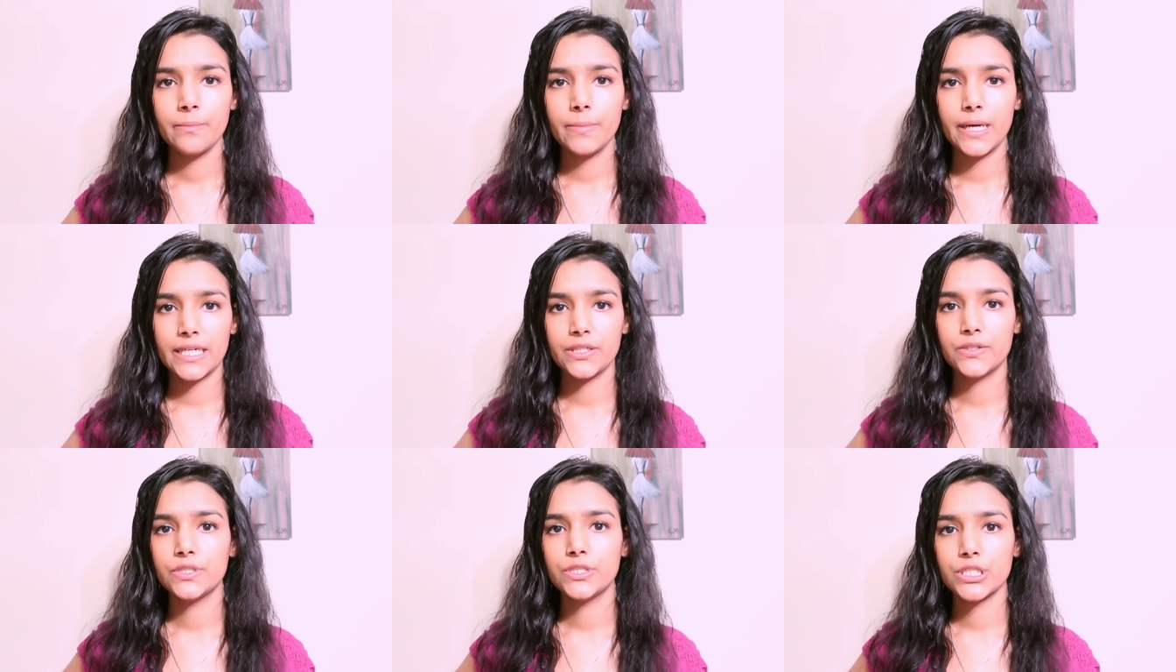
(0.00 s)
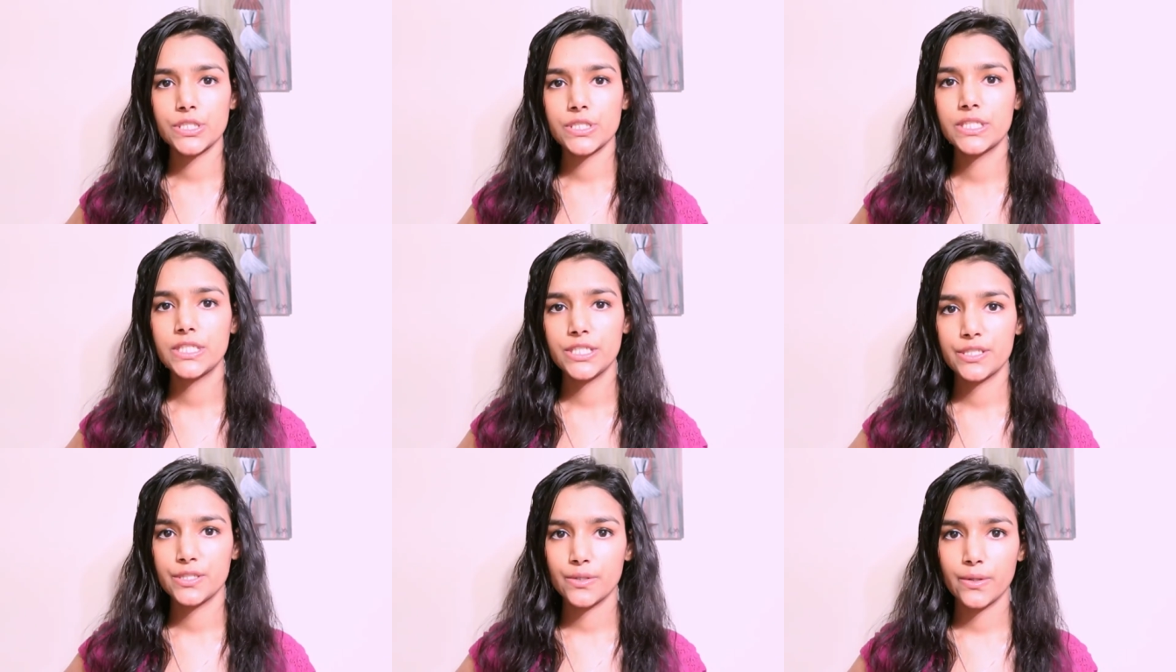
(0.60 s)
but you just
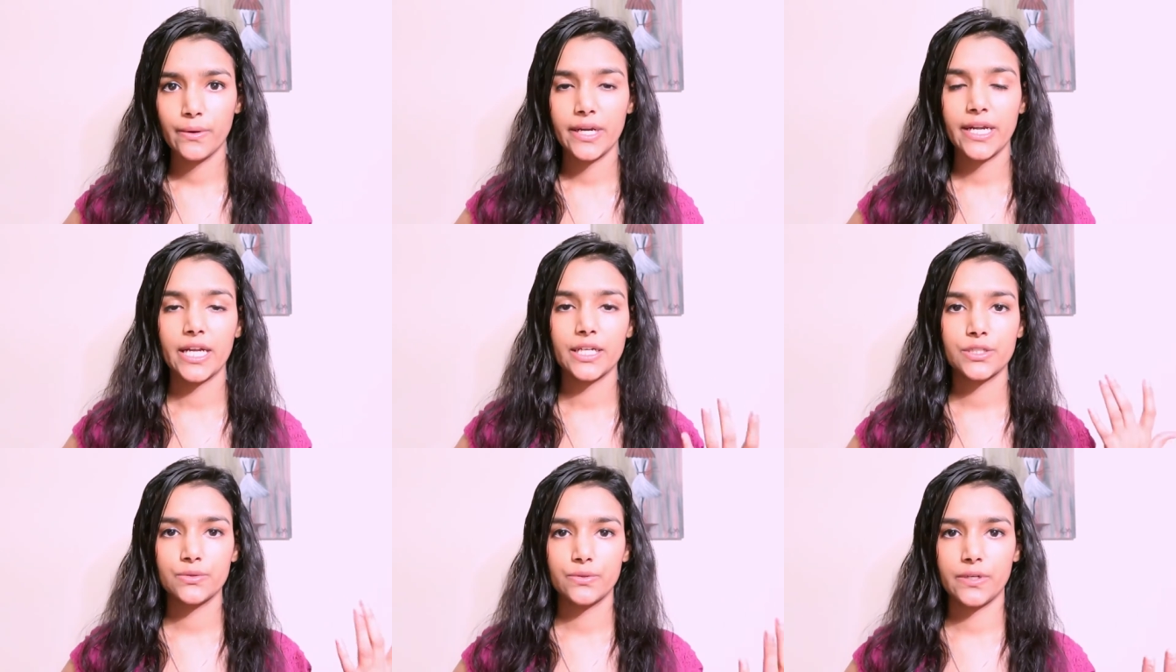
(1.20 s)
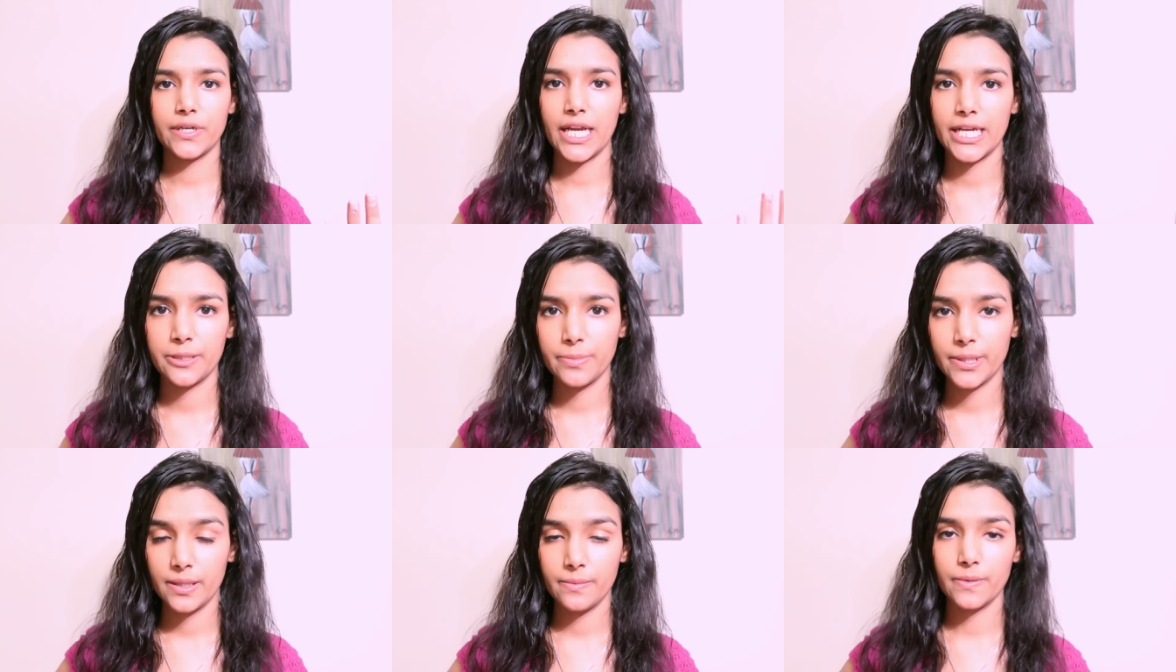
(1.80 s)
need to connect to the
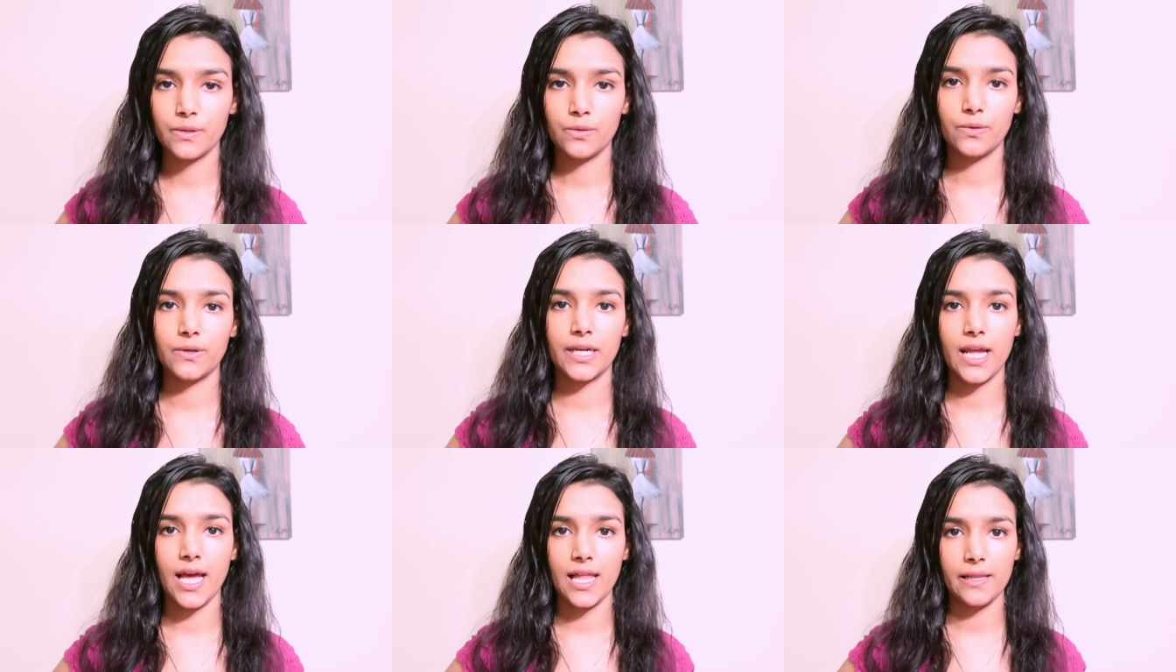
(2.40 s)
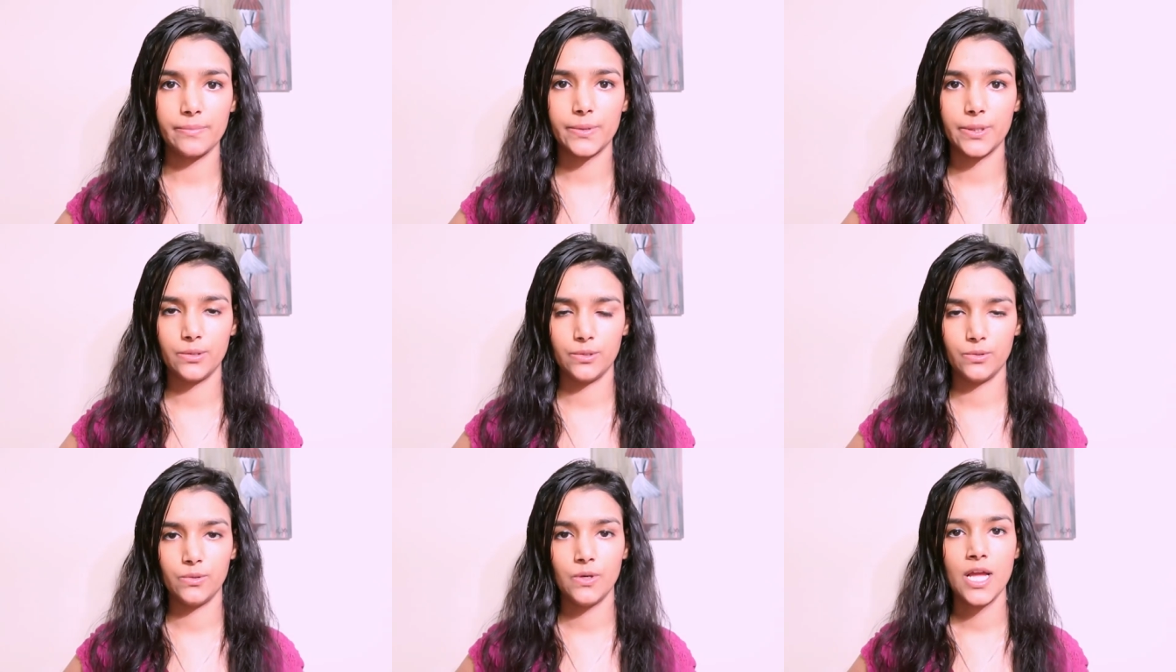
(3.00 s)
right people who can help
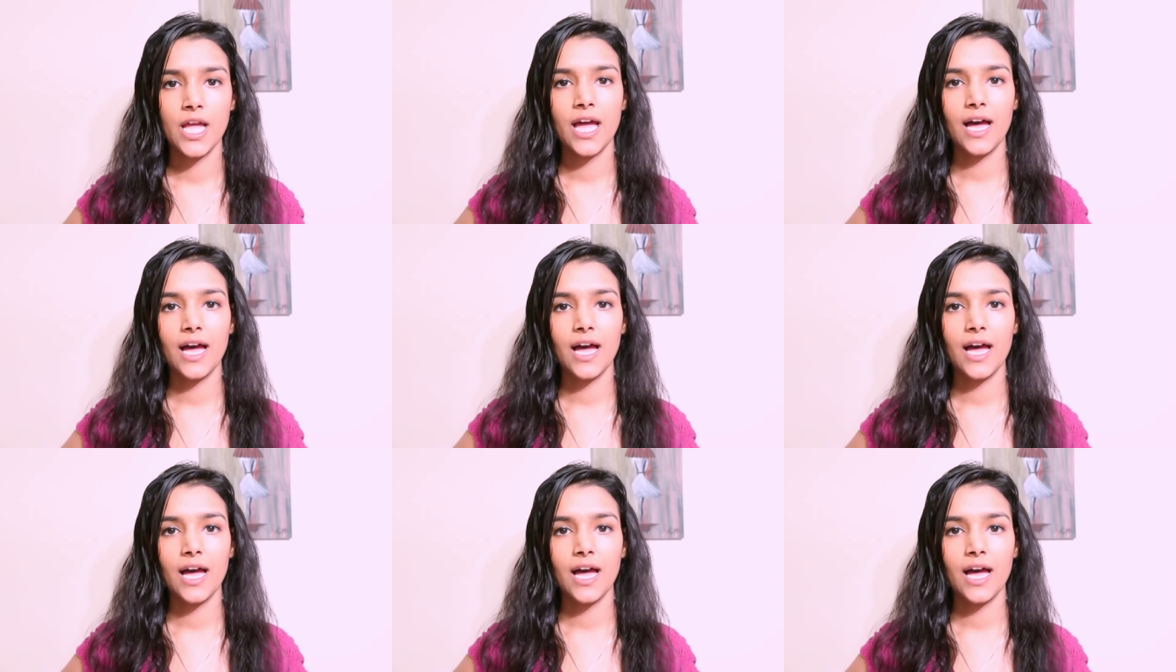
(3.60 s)
you